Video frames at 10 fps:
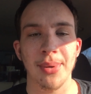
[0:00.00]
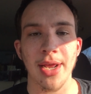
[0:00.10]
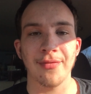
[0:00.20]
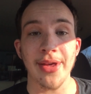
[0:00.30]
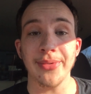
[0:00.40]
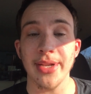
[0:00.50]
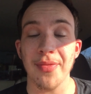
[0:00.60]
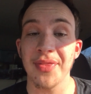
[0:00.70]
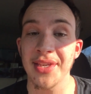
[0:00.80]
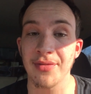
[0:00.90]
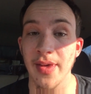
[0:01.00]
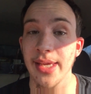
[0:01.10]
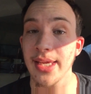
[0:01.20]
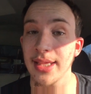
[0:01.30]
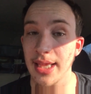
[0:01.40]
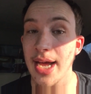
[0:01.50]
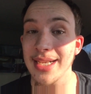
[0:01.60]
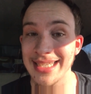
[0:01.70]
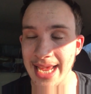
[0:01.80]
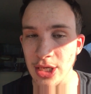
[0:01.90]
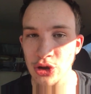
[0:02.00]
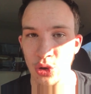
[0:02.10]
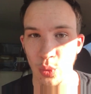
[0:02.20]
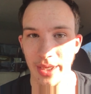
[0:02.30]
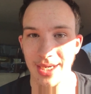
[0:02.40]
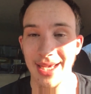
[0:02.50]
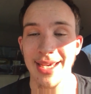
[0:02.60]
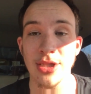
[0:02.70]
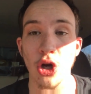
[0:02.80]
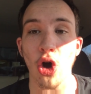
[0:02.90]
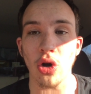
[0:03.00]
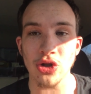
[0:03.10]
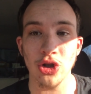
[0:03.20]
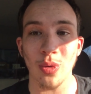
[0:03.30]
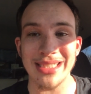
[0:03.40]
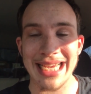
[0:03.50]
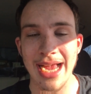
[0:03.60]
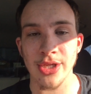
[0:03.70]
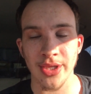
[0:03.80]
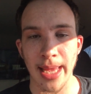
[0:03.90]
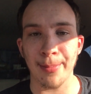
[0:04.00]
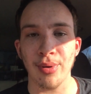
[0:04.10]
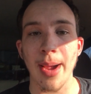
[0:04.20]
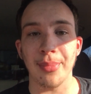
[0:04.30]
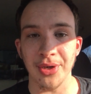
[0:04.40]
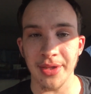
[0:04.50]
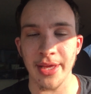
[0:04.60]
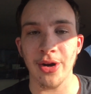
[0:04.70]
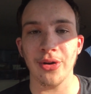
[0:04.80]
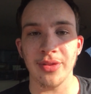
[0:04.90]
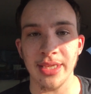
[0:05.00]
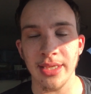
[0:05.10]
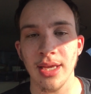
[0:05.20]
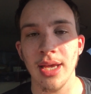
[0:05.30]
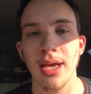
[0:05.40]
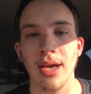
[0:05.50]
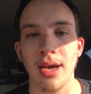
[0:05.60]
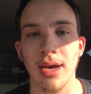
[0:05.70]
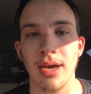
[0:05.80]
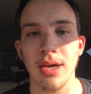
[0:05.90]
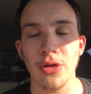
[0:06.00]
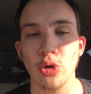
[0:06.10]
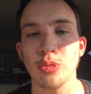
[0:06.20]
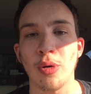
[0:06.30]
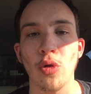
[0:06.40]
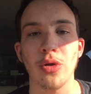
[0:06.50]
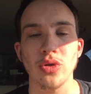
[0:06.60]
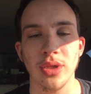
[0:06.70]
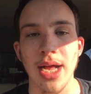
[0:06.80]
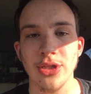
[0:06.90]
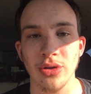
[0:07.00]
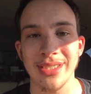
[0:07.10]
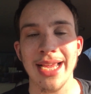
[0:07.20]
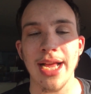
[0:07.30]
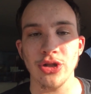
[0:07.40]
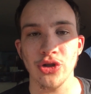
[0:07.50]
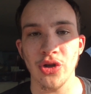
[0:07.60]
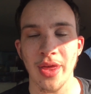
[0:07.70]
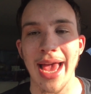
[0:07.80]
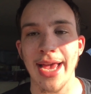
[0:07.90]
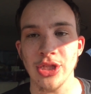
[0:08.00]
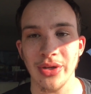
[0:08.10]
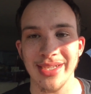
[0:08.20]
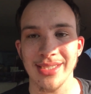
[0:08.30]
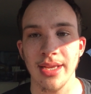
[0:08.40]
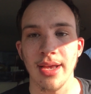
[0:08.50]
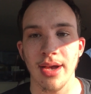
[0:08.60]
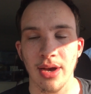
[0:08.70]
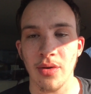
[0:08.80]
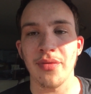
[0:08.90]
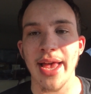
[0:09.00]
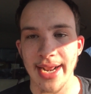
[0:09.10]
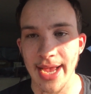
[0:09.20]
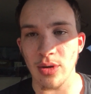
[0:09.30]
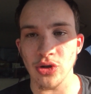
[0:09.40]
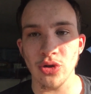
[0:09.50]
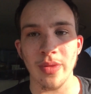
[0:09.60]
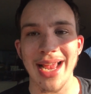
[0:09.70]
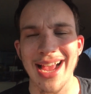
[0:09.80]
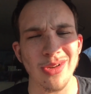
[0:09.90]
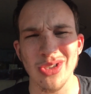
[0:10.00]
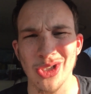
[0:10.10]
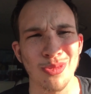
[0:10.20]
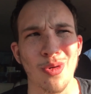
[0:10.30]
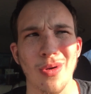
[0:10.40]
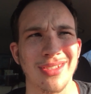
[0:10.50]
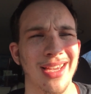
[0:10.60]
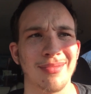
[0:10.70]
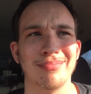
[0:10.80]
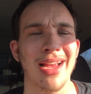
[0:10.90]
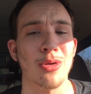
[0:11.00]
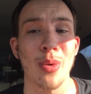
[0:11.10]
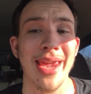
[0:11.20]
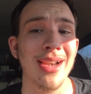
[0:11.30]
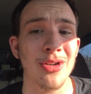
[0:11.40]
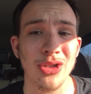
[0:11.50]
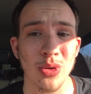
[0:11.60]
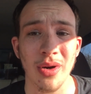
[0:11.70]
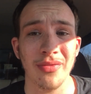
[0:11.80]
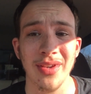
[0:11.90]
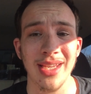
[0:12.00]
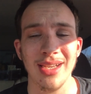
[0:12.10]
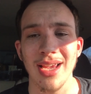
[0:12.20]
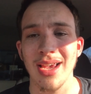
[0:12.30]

But I found out the vacant lot next to it is also attached to that property. They are both those lots are attached to the address of that house. So that house is small. It's like, 800 square feet.